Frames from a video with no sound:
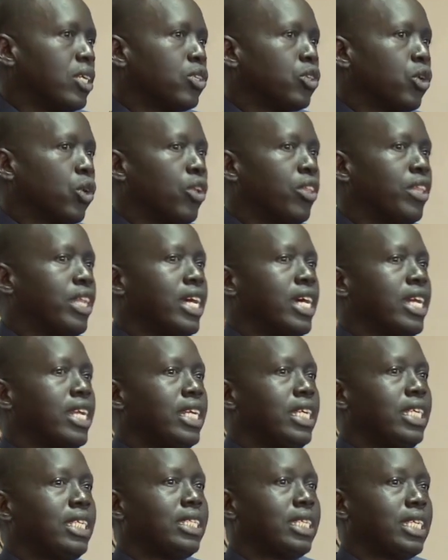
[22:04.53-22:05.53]
So there
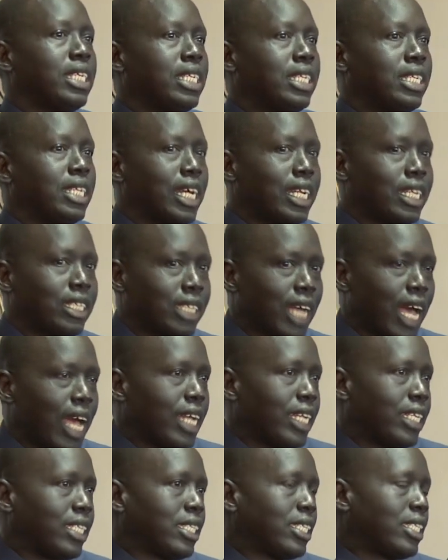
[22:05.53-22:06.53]
is, in that
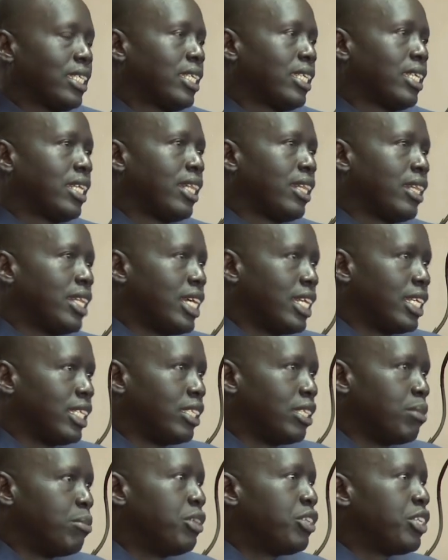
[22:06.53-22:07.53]
side, there
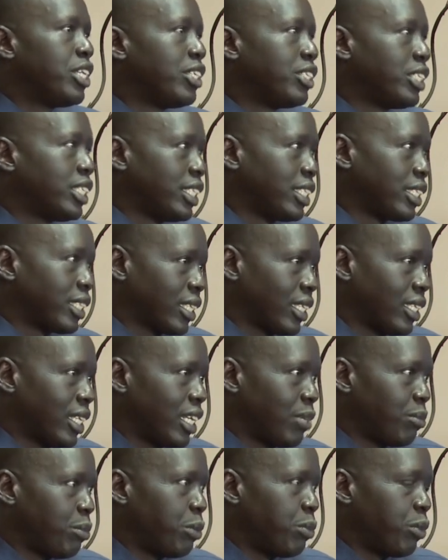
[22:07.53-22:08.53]
is the business risk
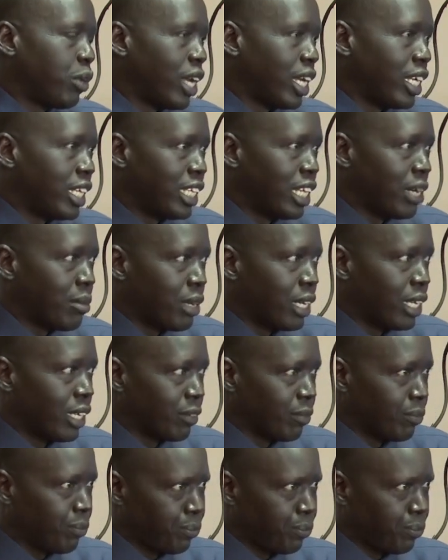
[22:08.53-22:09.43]
that people are determining.